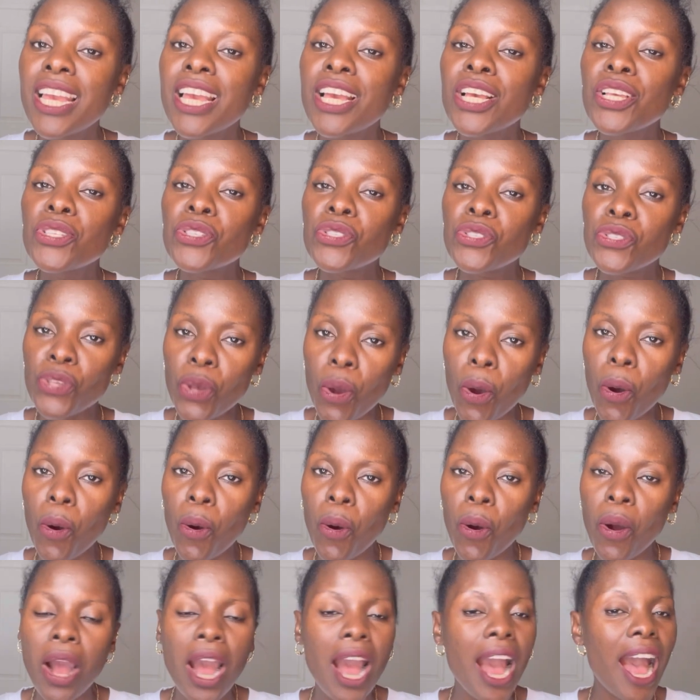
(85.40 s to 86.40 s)

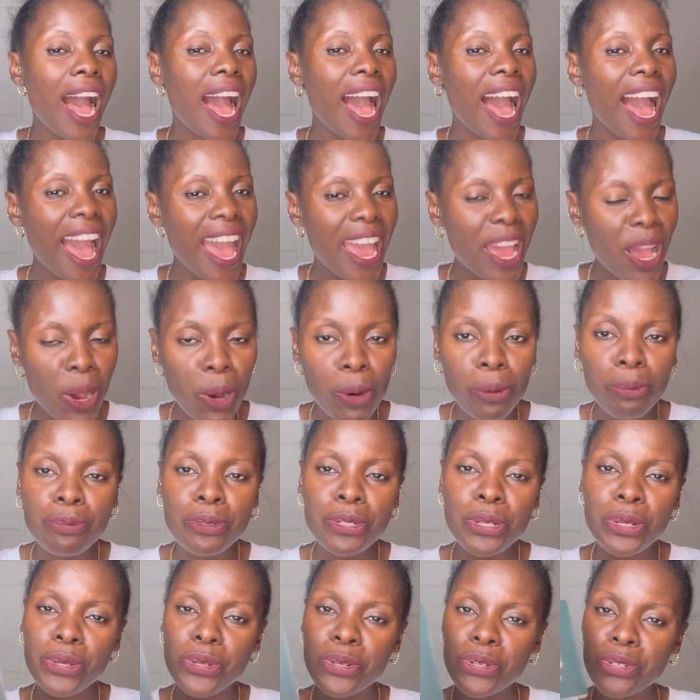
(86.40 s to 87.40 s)
So I
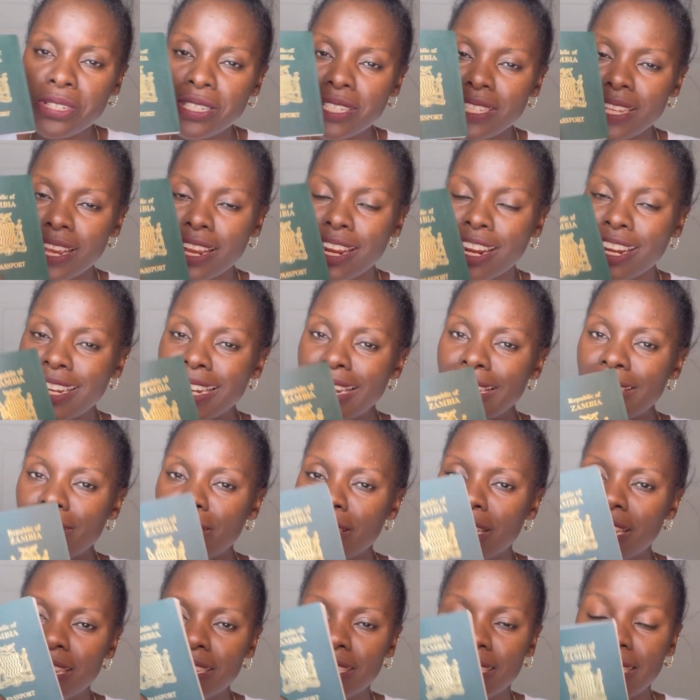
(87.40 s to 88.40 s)
opt to use the
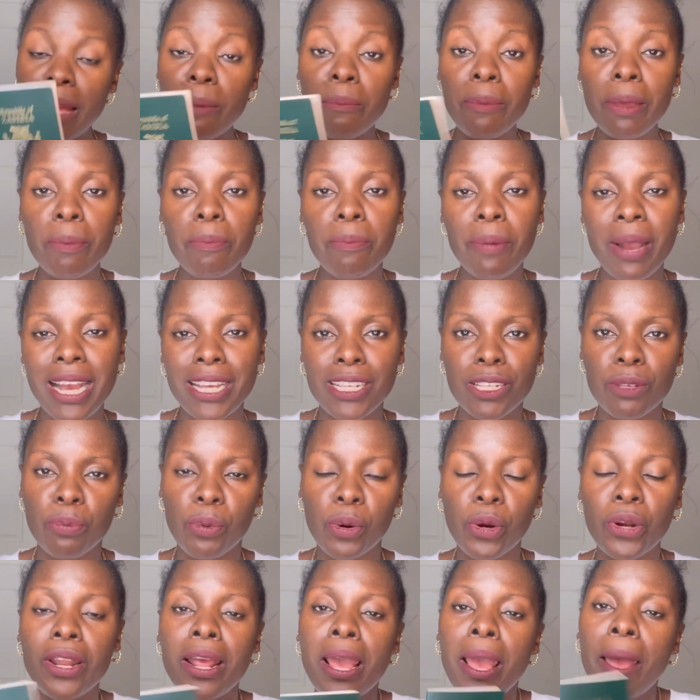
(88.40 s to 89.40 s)
Zambian
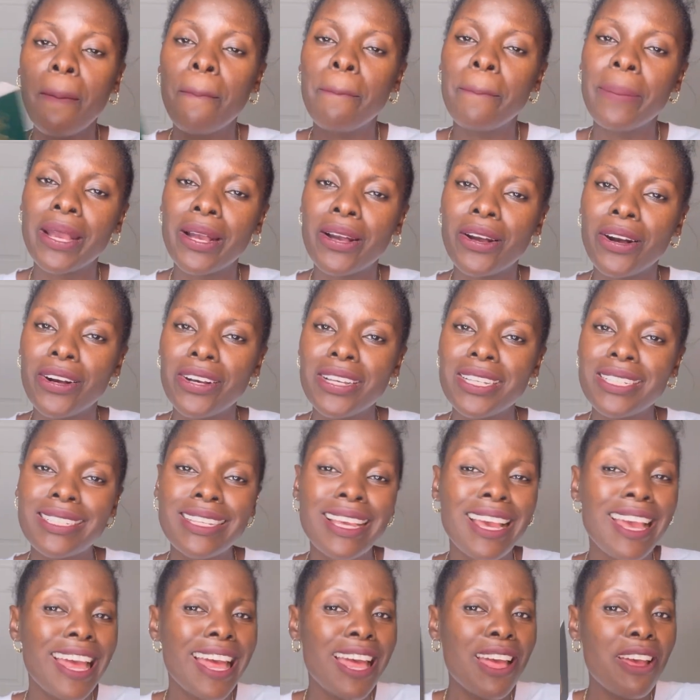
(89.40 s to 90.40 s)
passport because
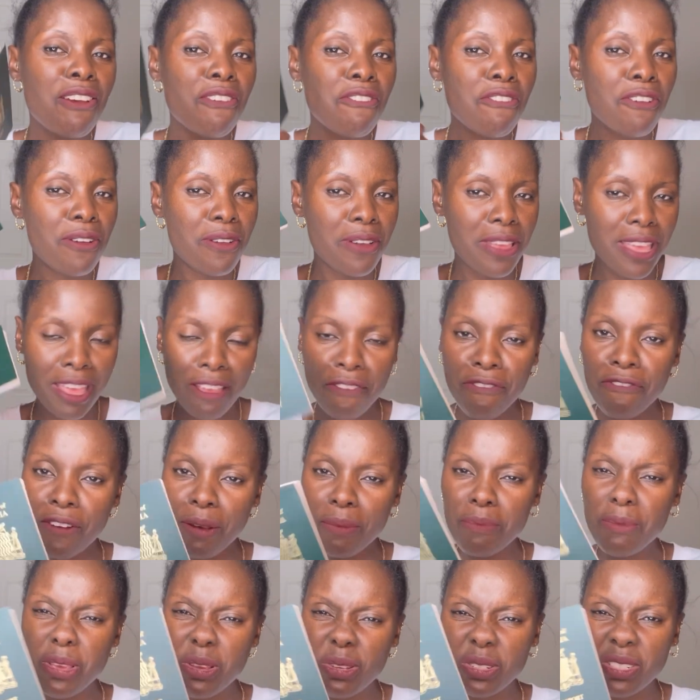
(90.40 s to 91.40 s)
if
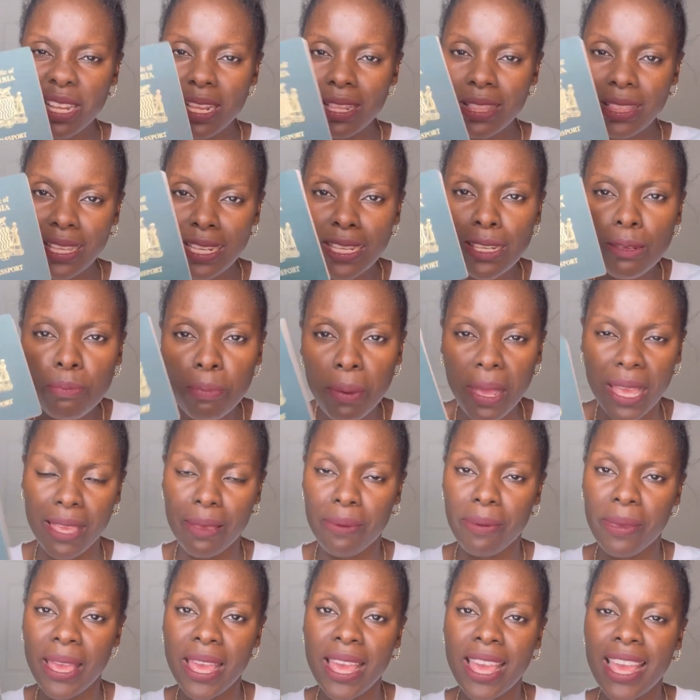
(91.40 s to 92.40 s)
I'm using this
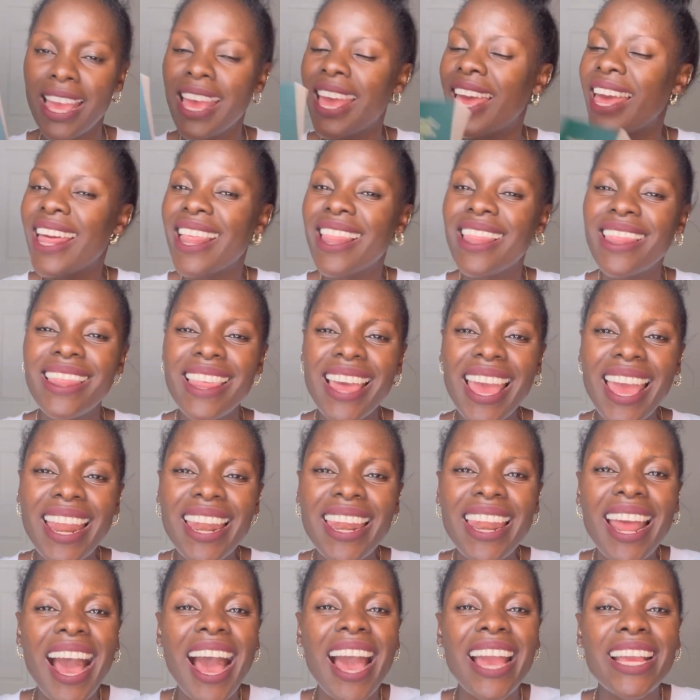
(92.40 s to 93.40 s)
baby,
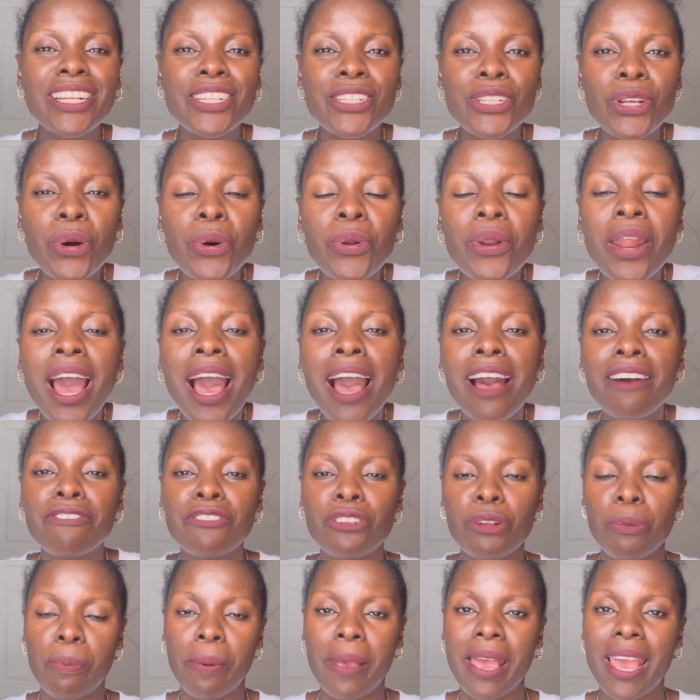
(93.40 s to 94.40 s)
then I don't have
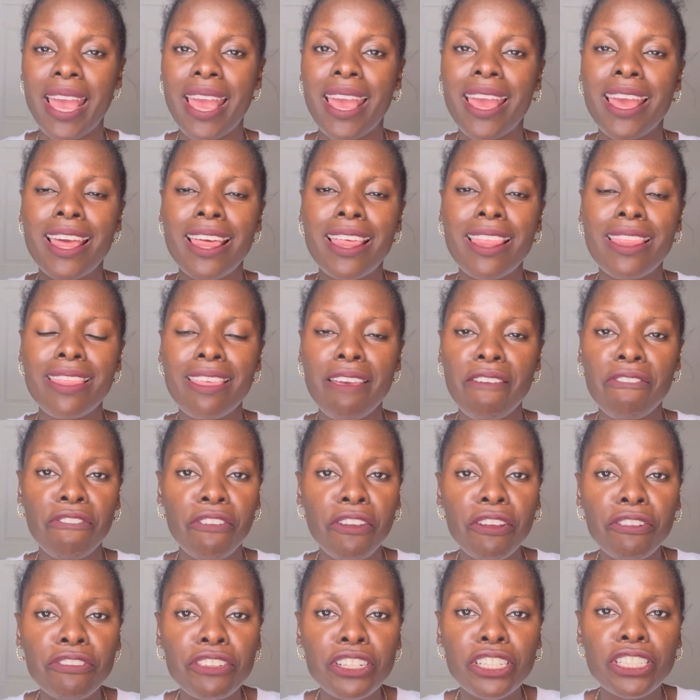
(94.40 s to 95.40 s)
to pay the
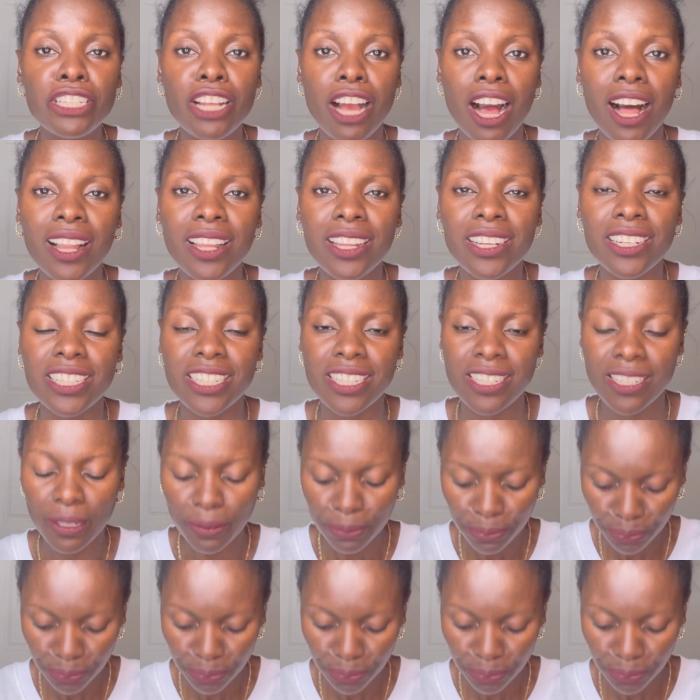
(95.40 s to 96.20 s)
$50.